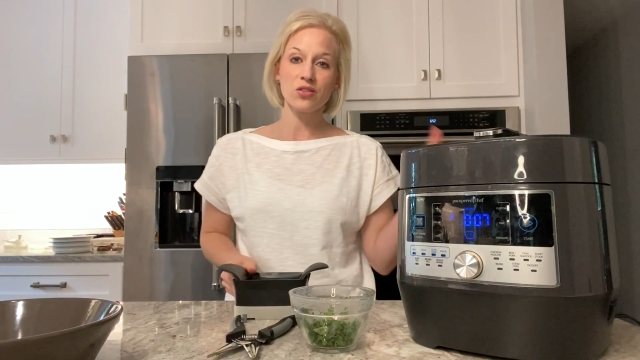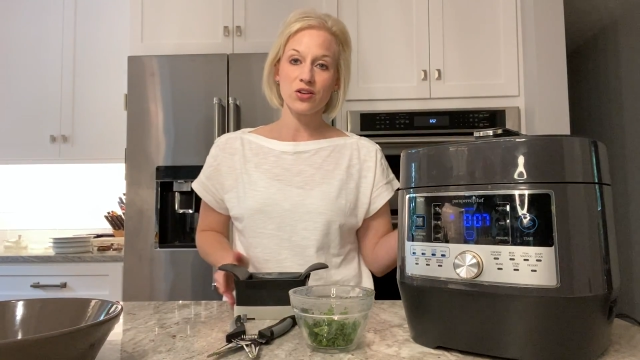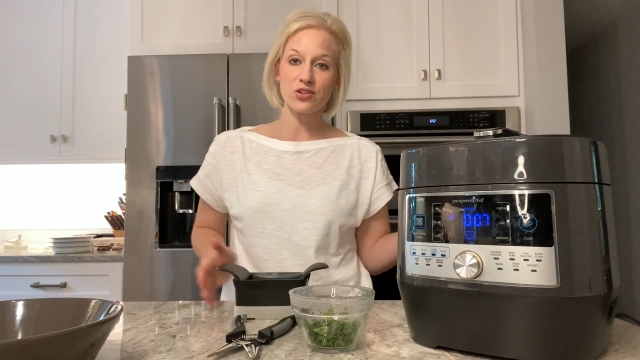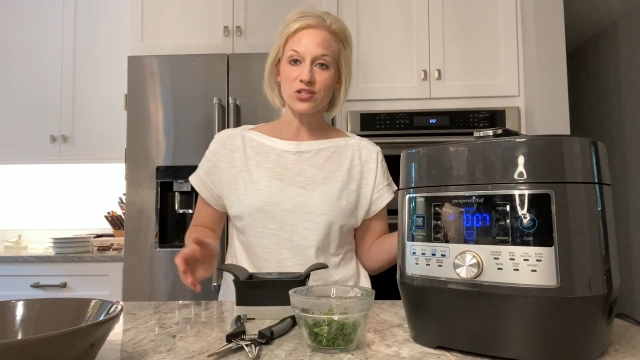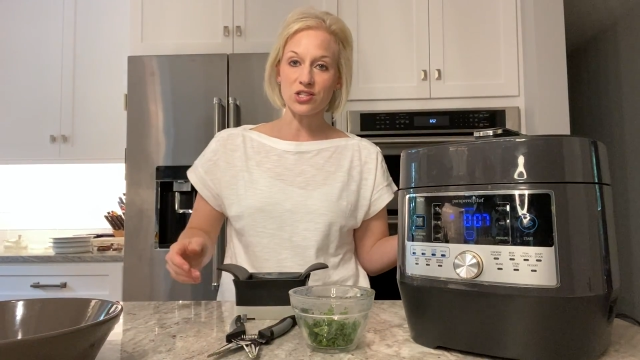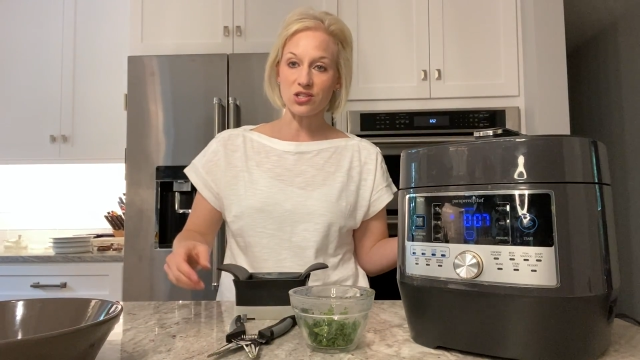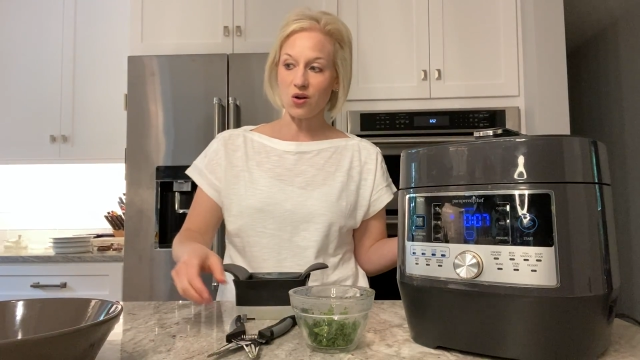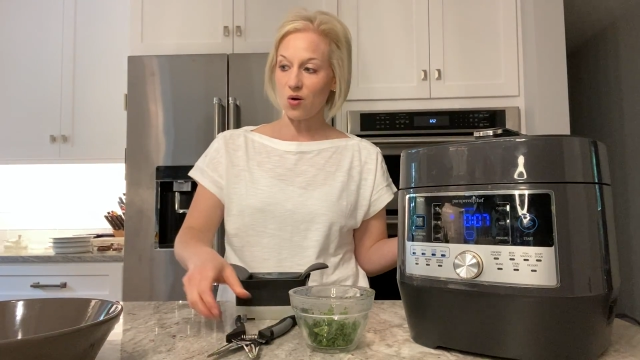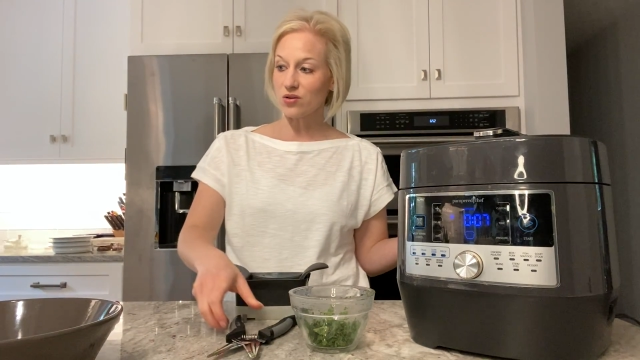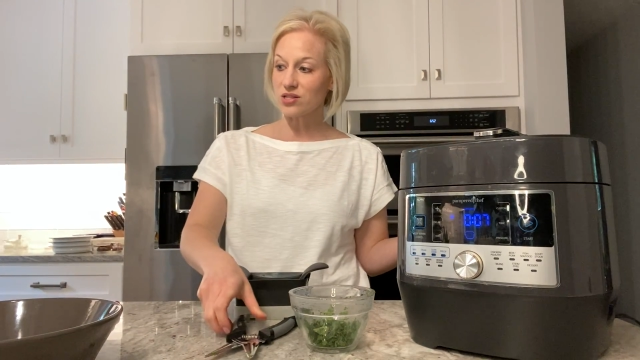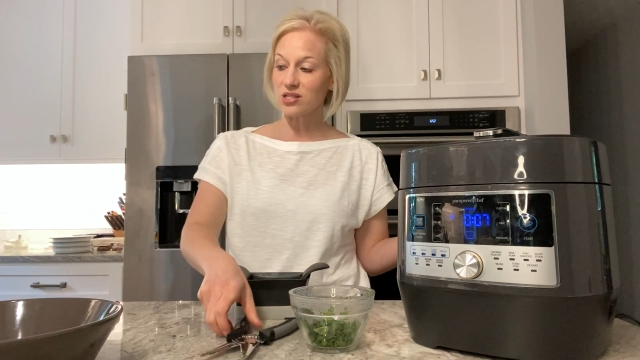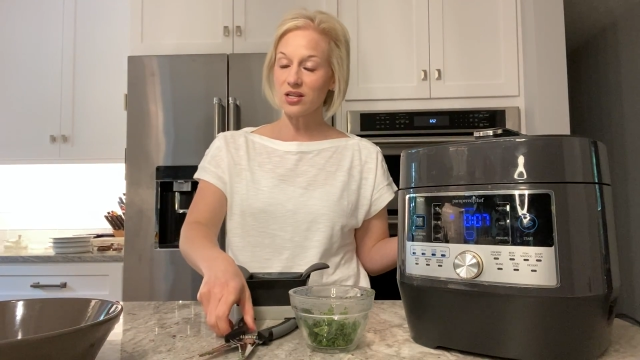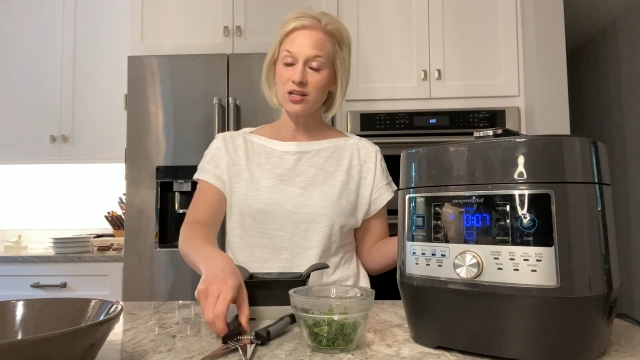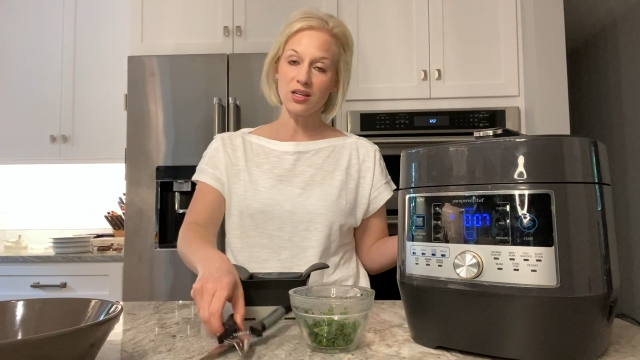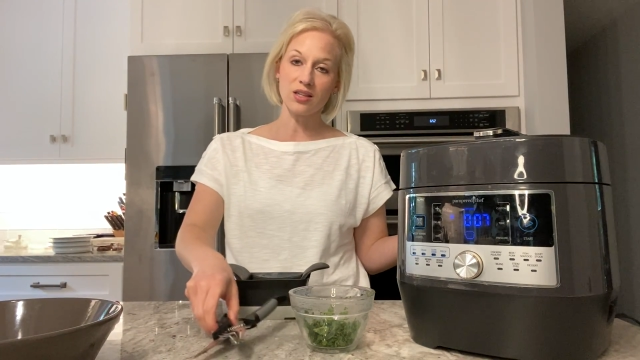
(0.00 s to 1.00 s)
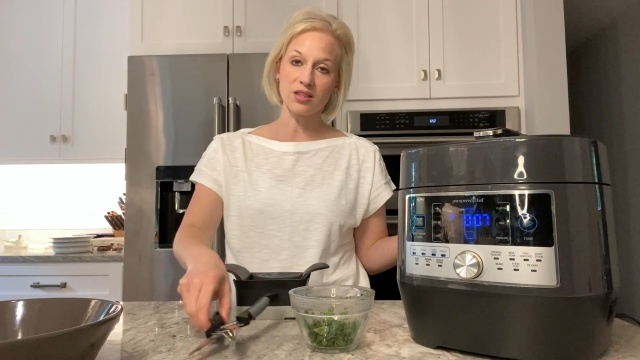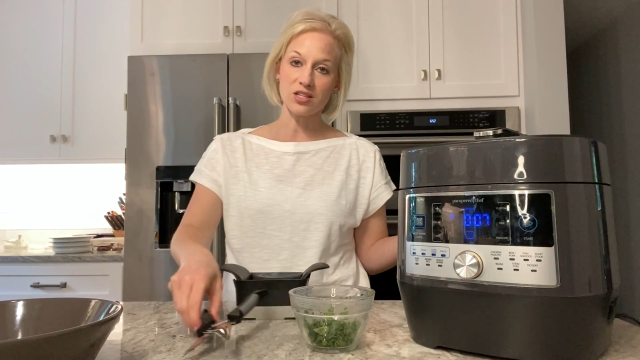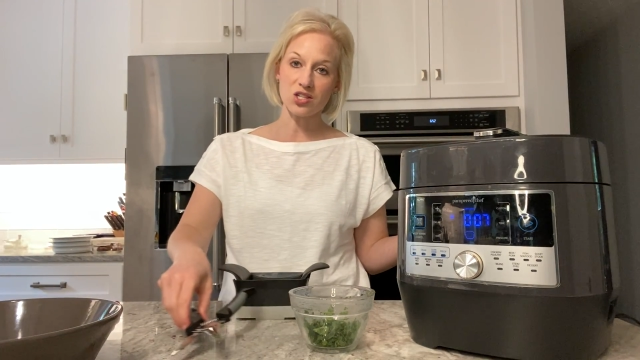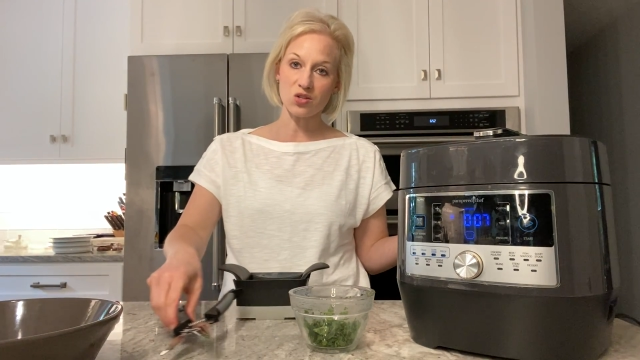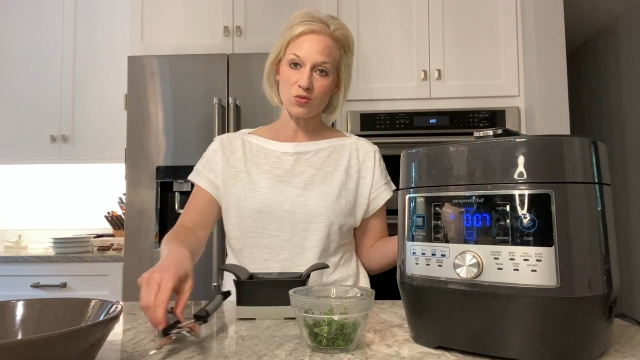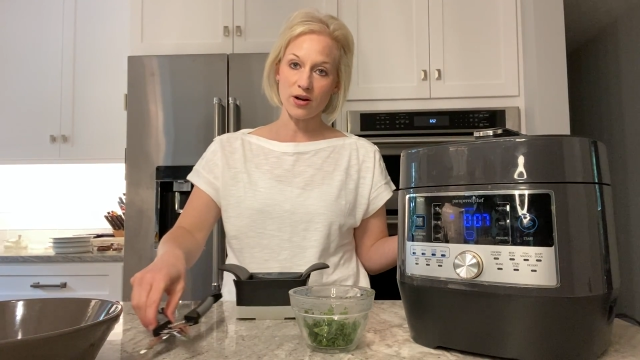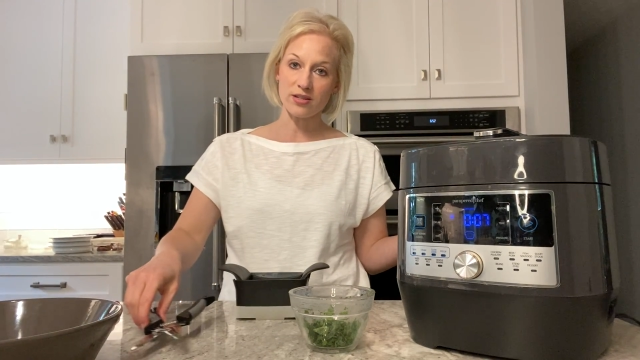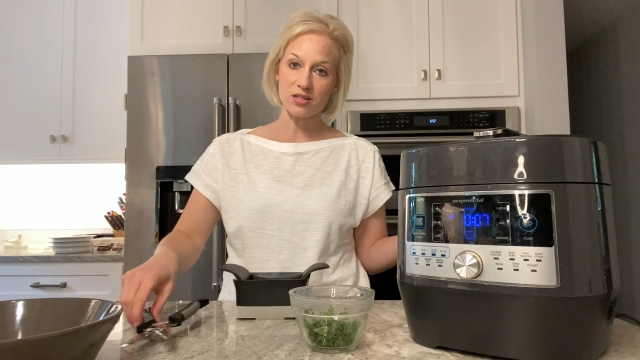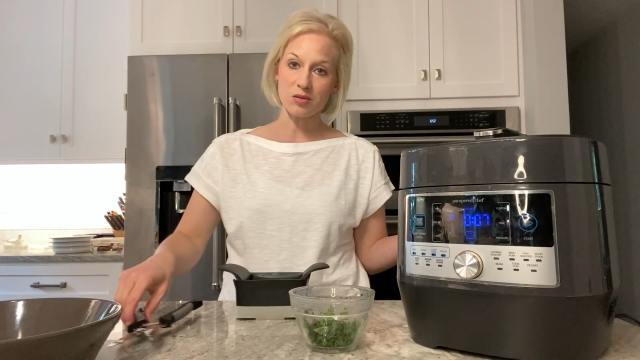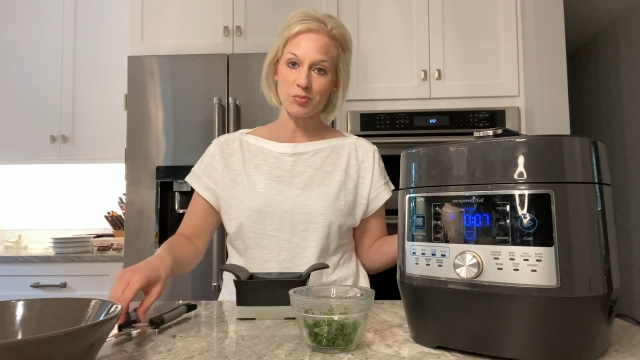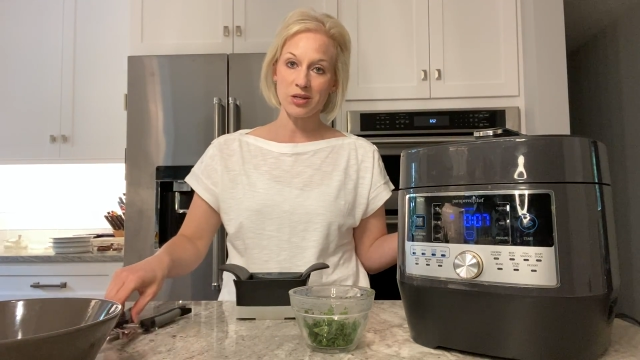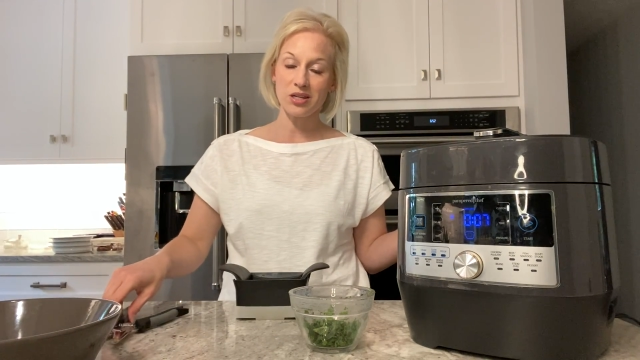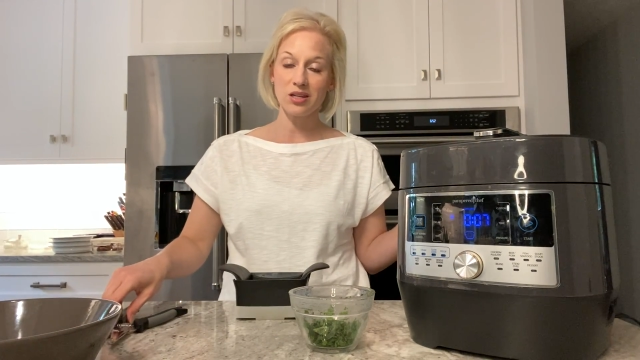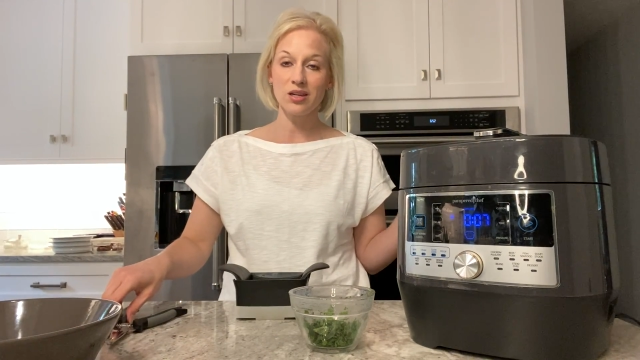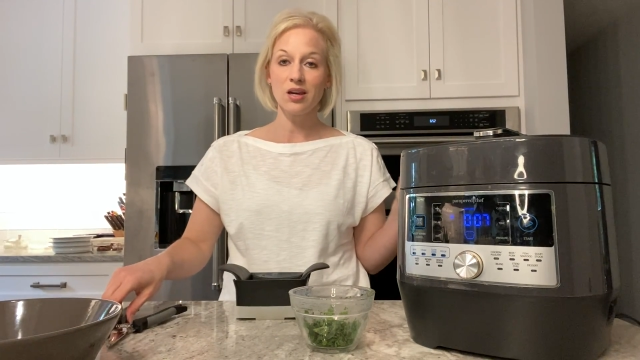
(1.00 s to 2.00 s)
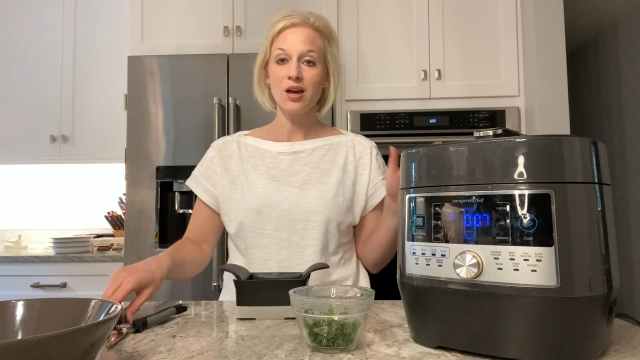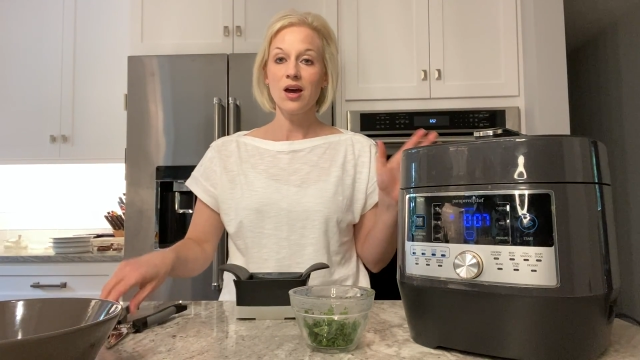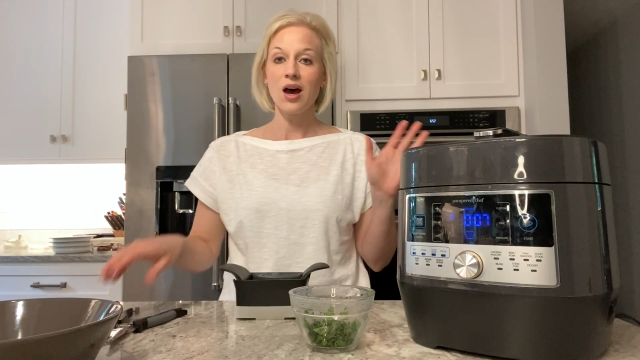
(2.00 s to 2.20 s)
there's salsa in this recipe,